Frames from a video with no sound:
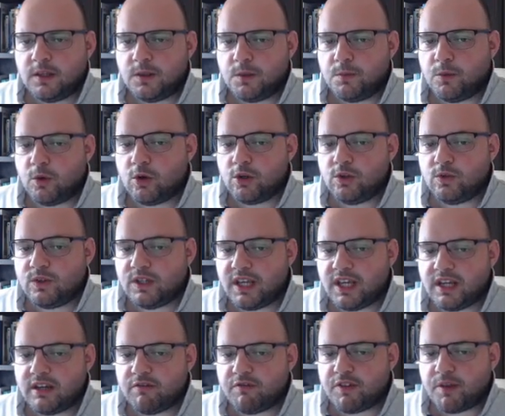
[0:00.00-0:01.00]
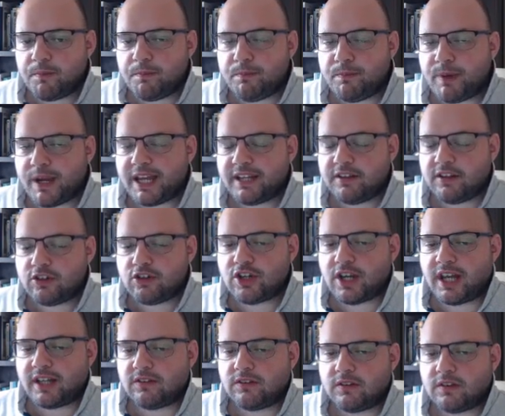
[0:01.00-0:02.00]
The more you give, the better
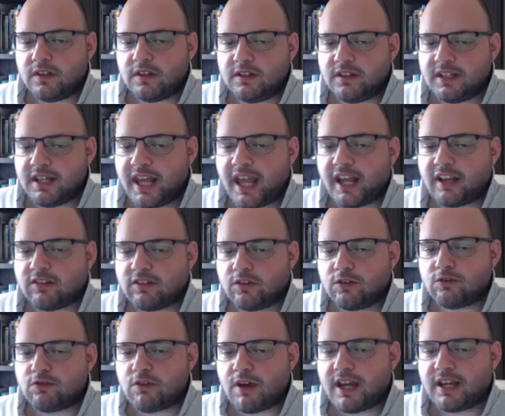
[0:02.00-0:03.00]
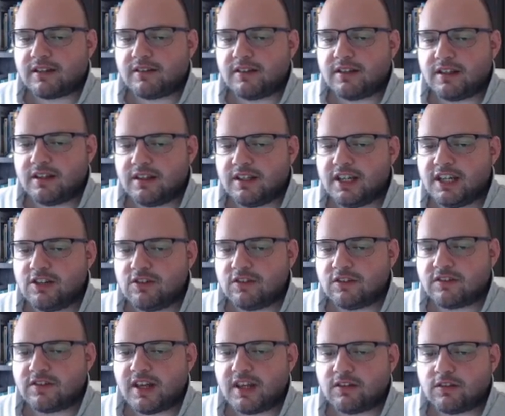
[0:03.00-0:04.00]
chance the next contractor the
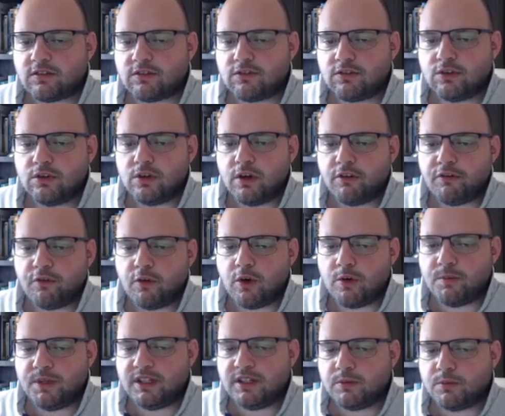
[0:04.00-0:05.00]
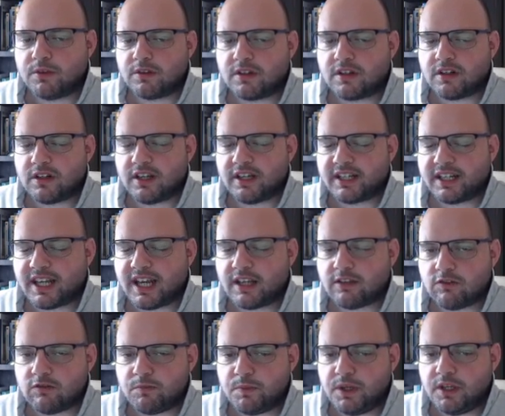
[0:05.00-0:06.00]
agent sends through for a meeting with the client
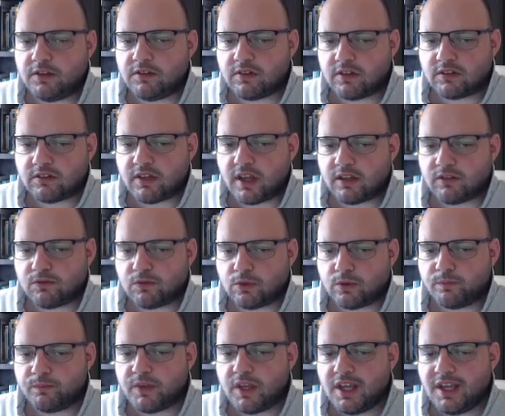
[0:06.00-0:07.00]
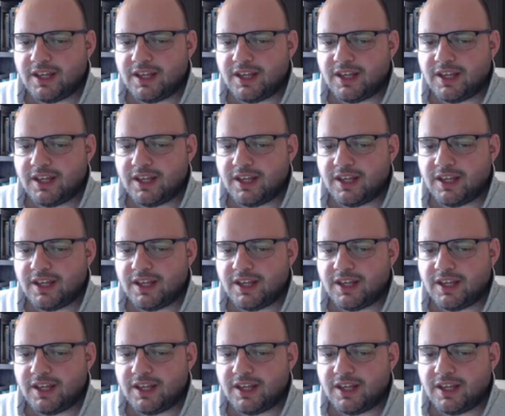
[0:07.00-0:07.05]
has of being successful.